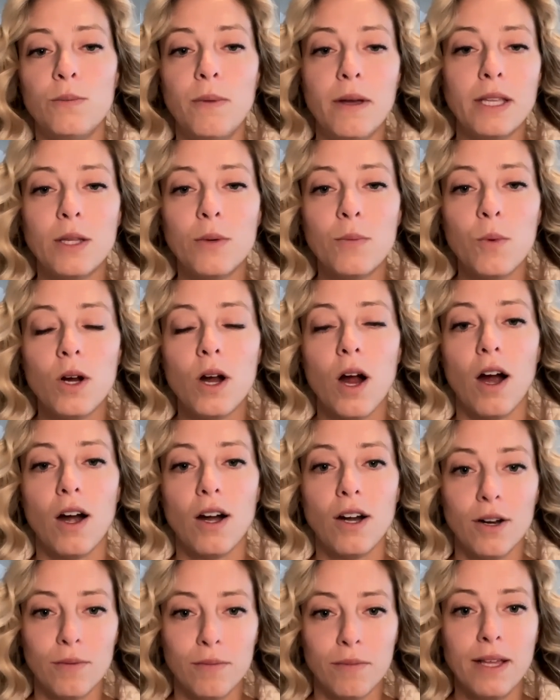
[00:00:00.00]
make them work
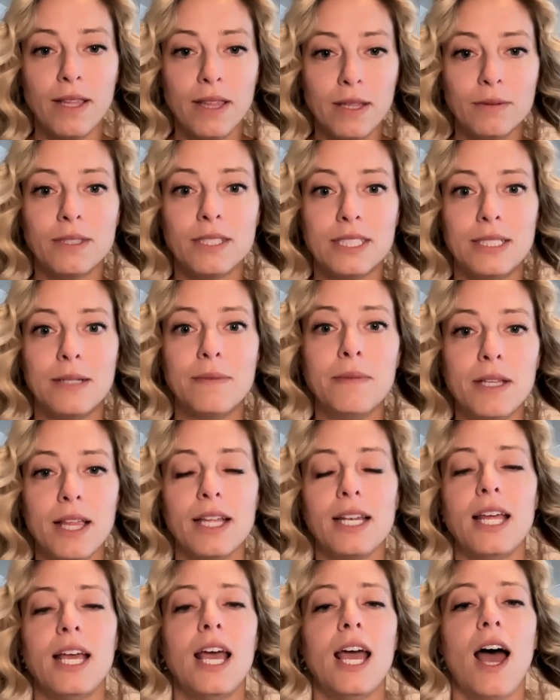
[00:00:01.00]
harder, make them
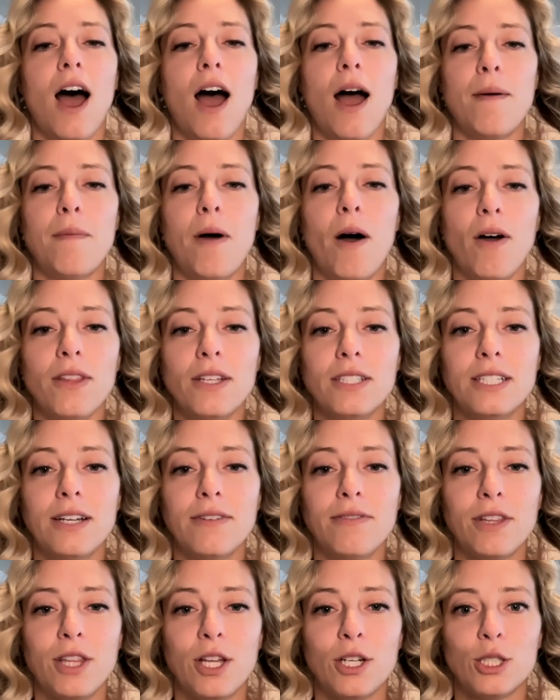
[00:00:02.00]
stimulate all the
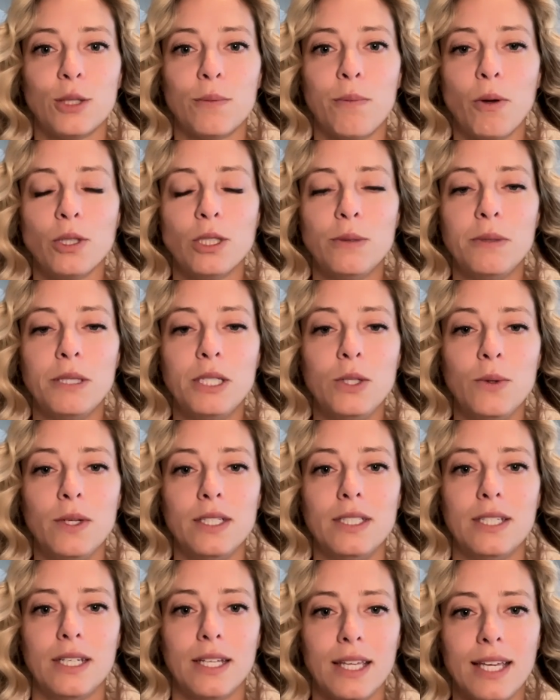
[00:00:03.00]
stuff that they're supposed to be
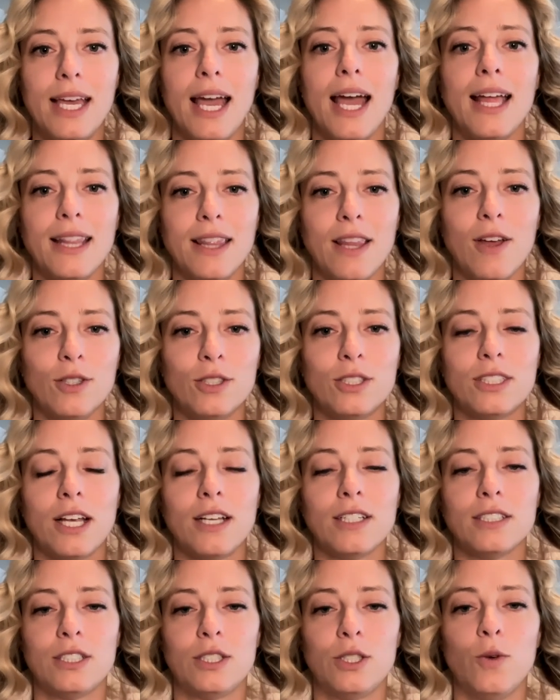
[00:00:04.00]
doing to get those
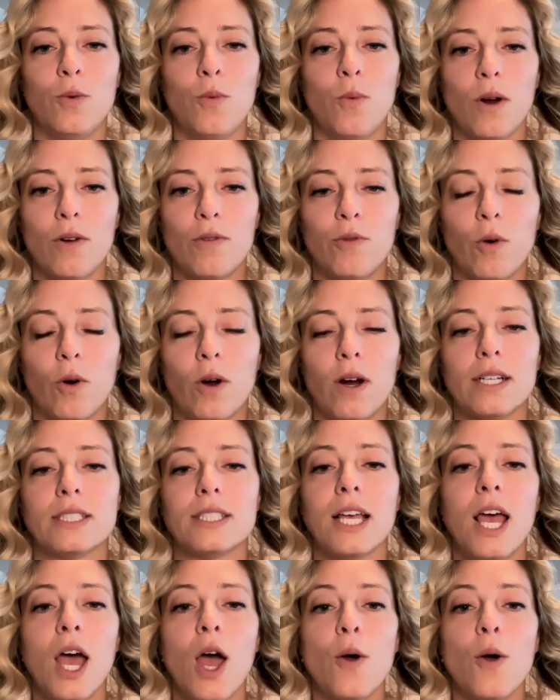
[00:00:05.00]
cells to work for us.